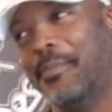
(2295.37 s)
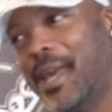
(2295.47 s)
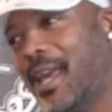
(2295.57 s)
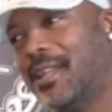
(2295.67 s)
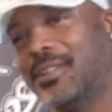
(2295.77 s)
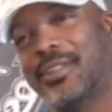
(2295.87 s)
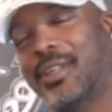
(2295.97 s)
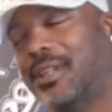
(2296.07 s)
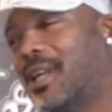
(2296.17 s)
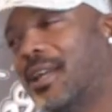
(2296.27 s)
bad
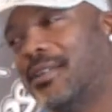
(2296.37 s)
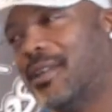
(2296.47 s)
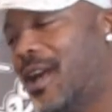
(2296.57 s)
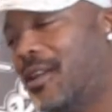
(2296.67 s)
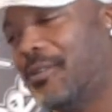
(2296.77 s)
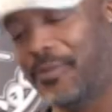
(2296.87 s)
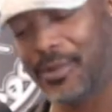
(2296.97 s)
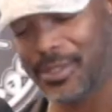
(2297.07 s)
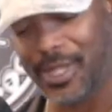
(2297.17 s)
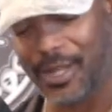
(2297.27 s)
chick, like I don't
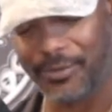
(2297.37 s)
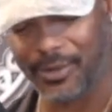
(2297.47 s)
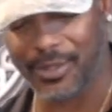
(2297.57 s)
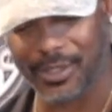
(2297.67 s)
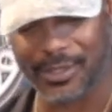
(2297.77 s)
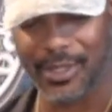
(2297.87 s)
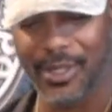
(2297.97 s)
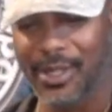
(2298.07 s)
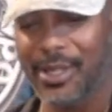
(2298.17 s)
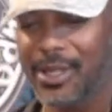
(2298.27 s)
feel sorry for you because
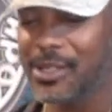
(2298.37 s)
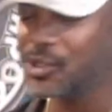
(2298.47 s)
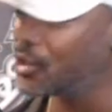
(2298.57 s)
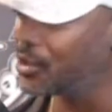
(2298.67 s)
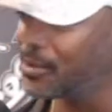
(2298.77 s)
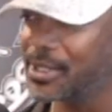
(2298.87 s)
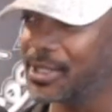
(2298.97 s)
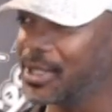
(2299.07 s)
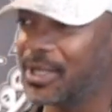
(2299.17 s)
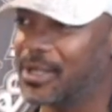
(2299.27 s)
it's always a
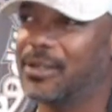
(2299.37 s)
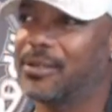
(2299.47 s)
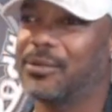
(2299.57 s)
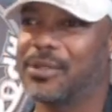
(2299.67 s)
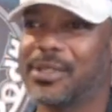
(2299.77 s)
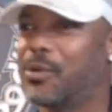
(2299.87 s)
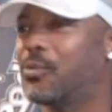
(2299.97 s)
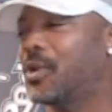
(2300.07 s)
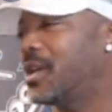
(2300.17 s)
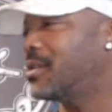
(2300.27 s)
nigga
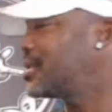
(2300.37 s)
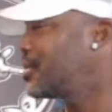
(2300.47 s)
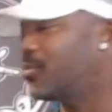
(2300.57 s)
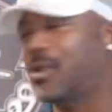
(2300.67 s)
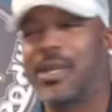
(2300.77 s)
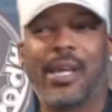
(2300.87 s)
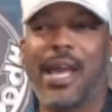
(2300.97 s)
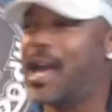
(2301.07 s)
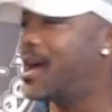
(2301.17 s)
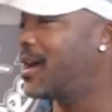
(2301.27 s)
somewhere.
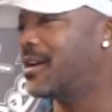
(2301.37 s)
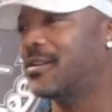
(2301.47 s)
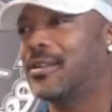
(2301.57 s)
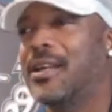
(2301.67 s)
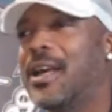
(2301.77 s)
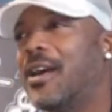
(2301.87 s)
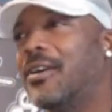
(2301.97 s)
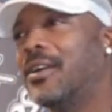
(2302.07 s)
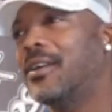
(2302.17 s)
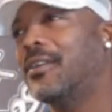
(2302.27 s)
How
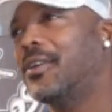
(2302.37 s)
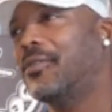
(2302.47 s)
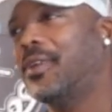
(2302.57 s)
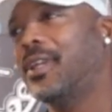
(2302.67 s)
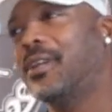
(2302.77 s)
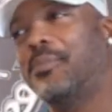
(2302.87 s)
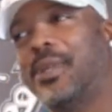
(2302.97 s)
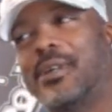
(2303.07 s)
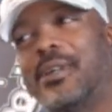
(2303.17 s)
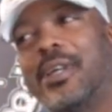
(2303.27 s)
if he could
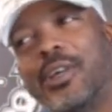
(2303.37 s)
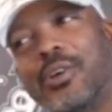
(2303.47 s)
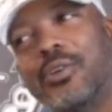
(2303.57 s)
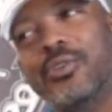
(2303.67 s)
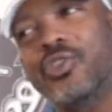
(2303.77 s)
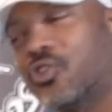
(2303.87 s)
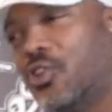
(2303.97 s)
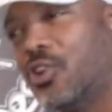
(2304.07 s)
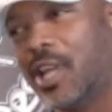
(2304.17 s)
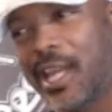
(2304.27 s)
be a ill,
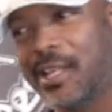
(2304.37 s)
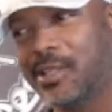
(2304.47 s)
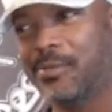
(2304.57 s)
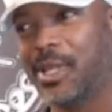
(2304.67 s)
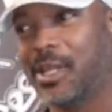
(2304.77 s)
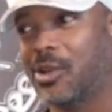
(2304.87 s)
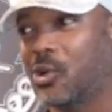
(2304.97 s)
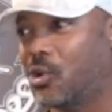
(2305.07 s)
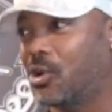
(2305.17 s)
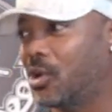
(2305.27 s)
strong, handsome nigga,
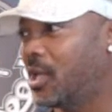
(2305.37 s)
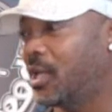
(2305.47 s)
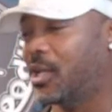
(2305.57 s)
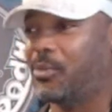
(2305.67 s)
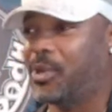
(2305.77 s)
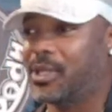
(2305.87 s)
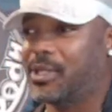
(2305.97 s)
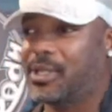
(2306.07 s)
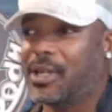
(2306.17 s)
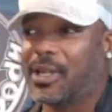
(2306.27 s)
or he could be a
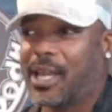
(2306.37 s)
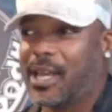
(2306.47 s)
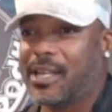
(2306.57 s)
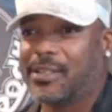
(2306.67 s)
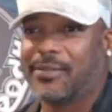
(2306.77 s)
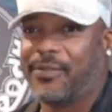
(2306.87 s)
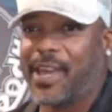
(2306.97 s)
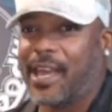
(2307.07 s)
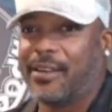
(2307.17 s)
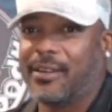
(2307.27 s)
duck ass,
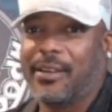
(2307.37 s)
fat